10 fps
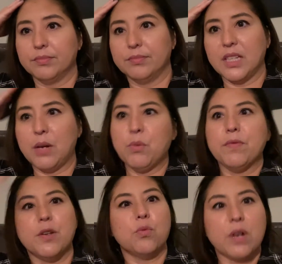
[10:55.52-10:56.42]
I won't
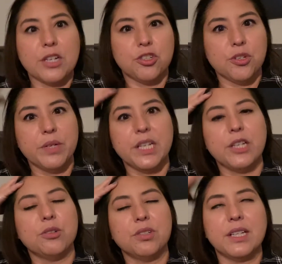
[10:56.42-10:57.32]
feel rushed doing it
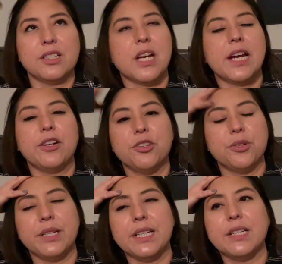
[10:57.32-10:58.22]
or tired
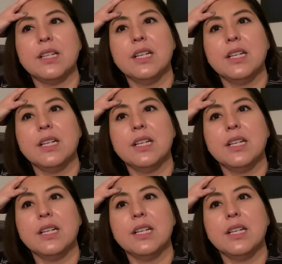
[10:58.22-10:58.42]
doing it.